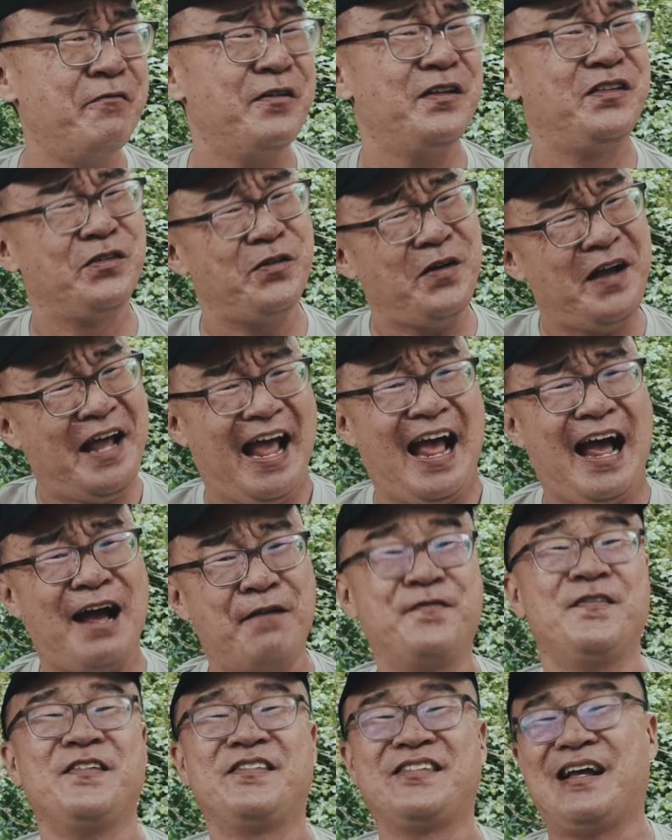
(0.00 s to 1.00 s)
we do
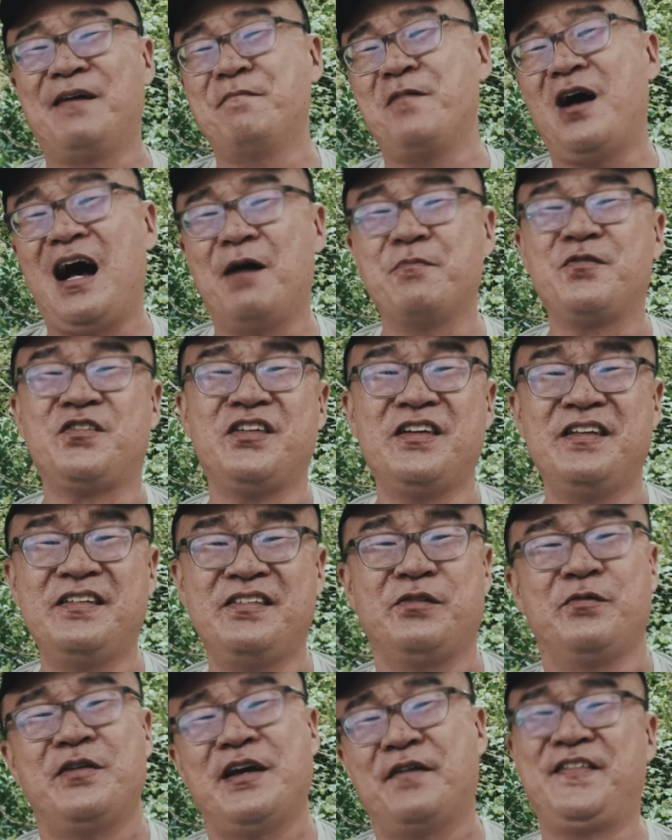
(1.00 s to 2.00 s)
have some
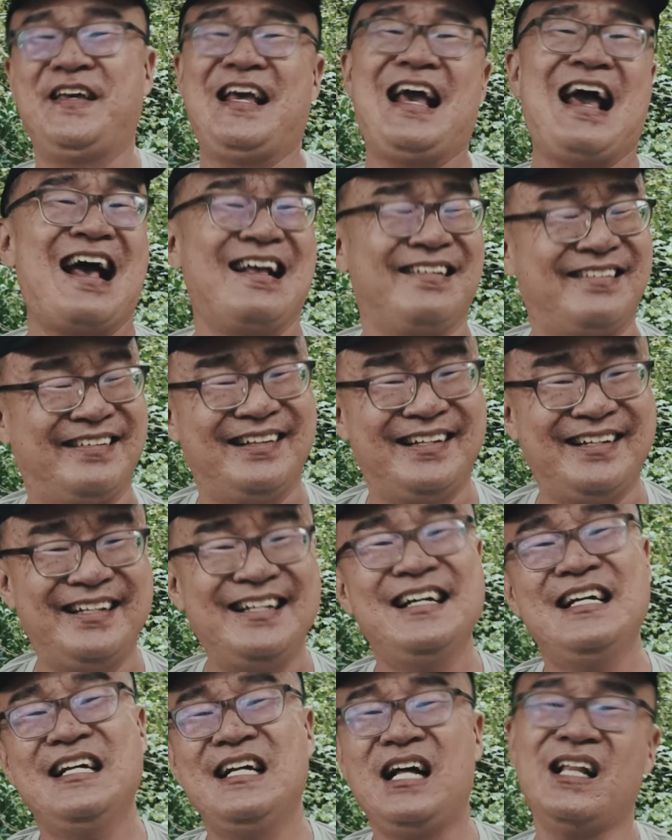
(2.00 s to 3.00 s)
options. We have the
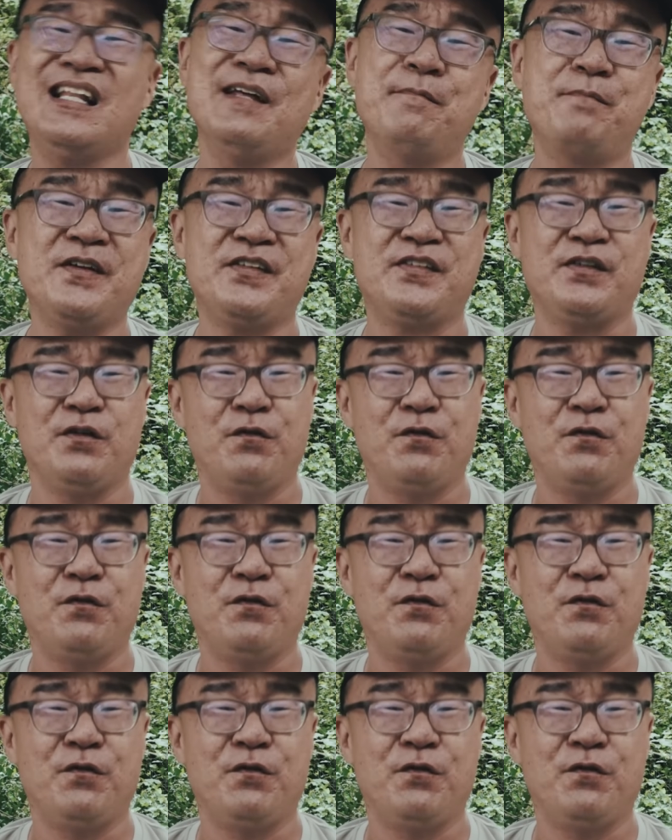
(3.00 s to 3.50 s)
excellent Olympus